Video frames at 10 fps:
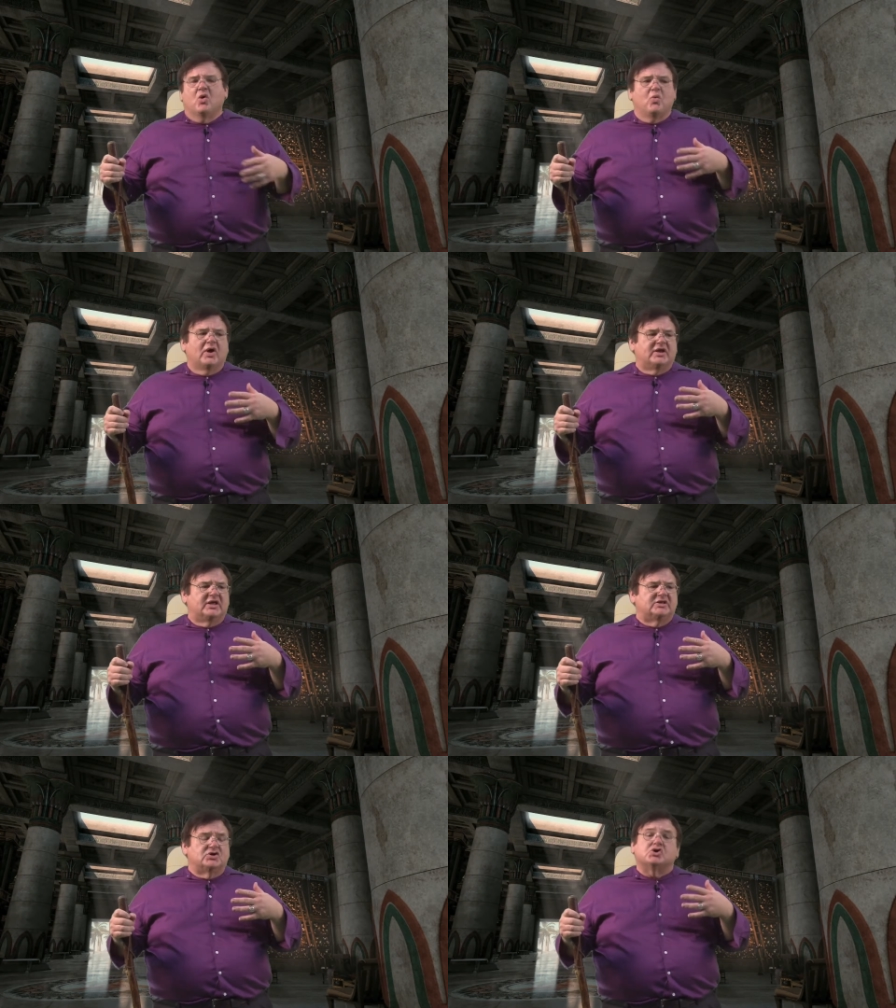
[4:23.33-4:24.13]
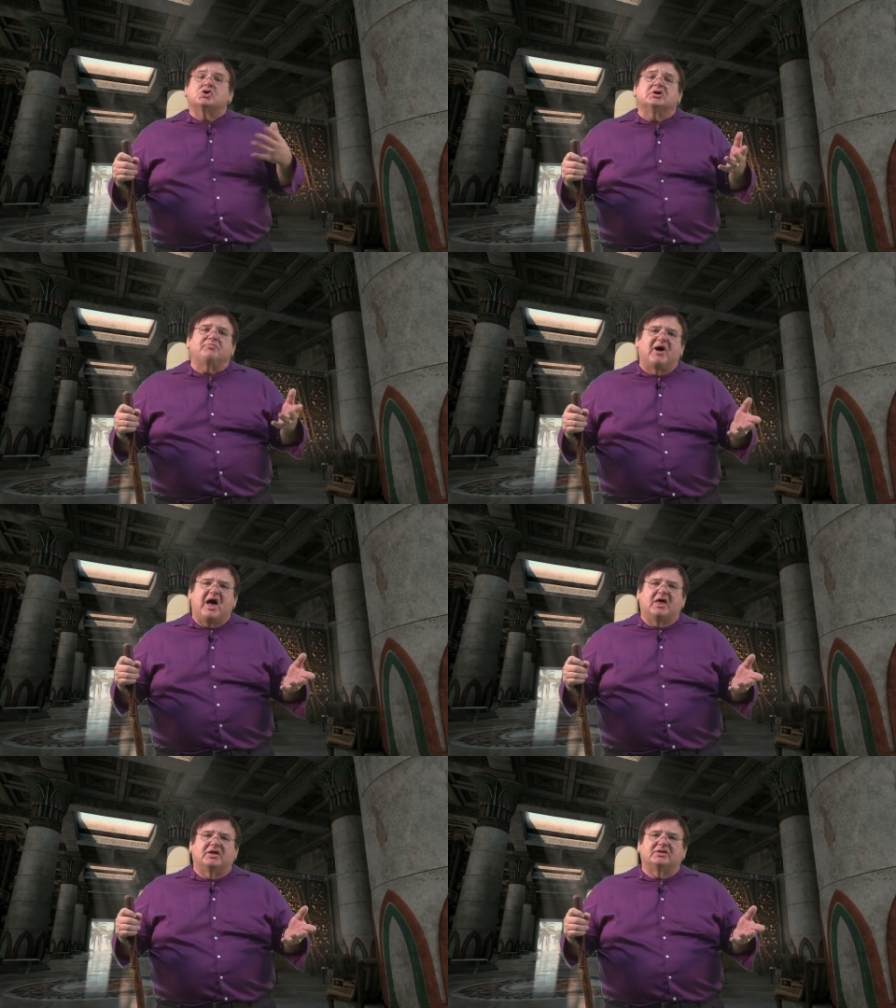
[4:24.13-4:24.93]
what is good
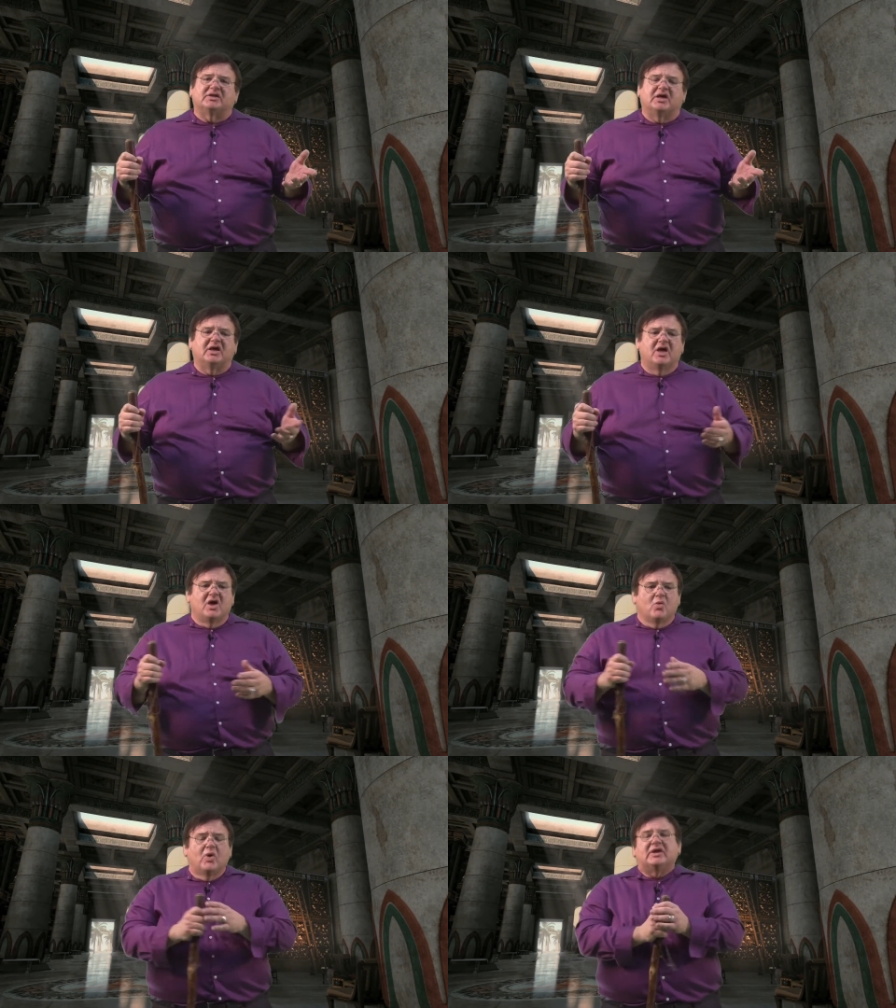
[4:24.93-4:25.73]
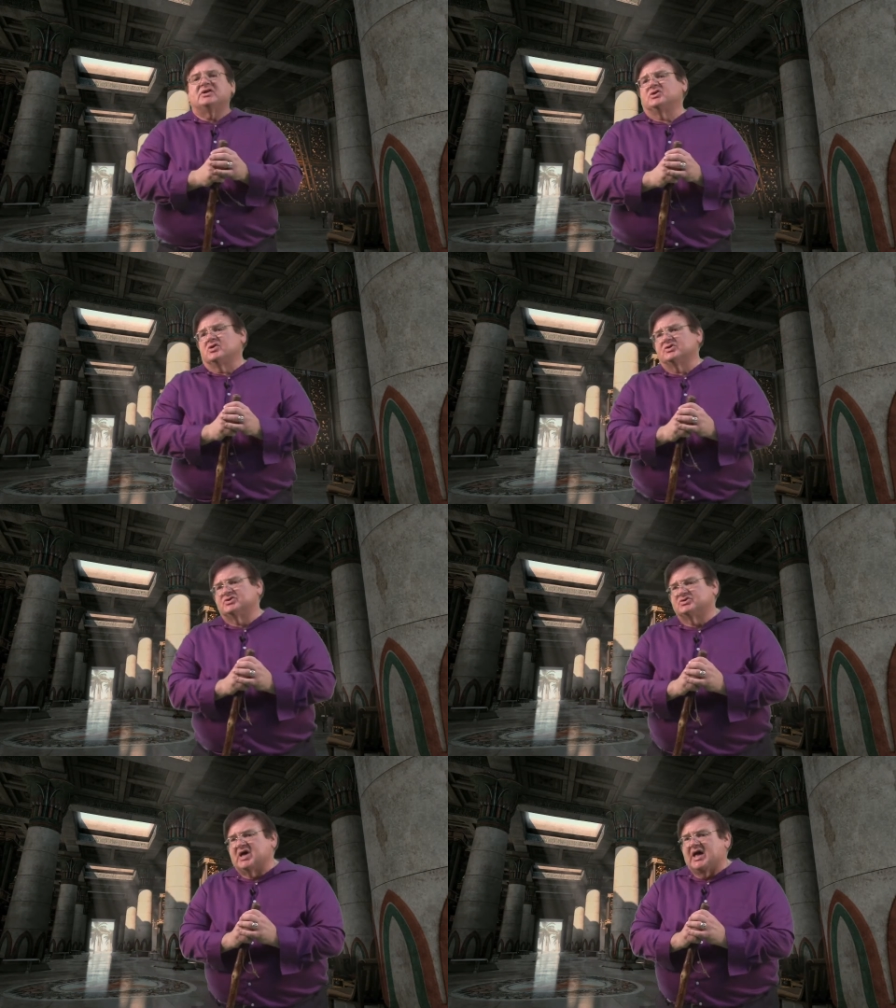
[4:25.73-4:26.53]
policy, what is the good
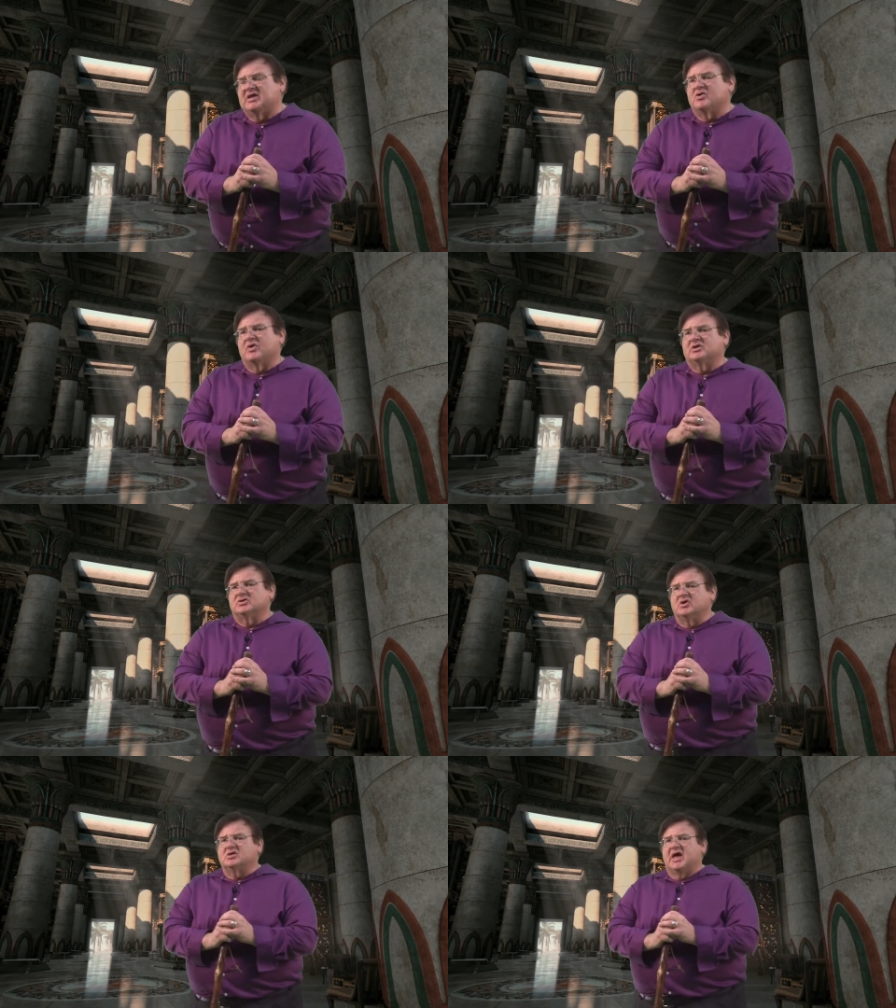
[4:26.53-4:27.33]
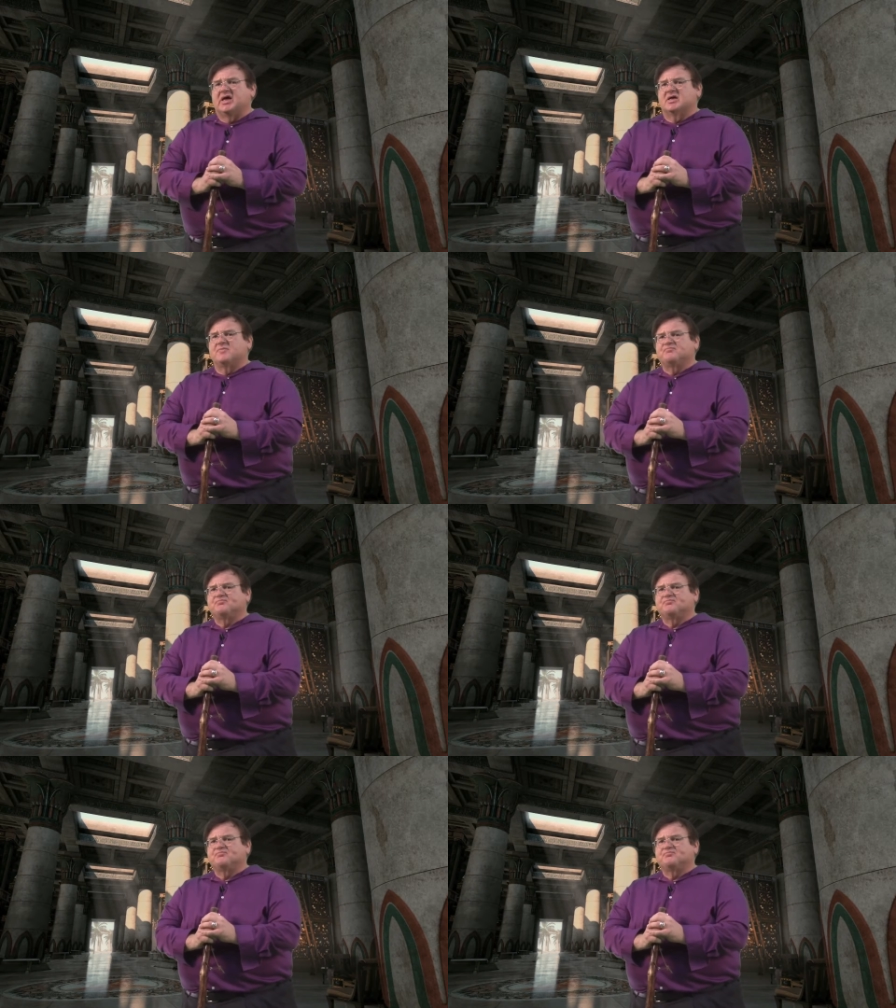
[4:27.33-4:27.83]
society going to look like?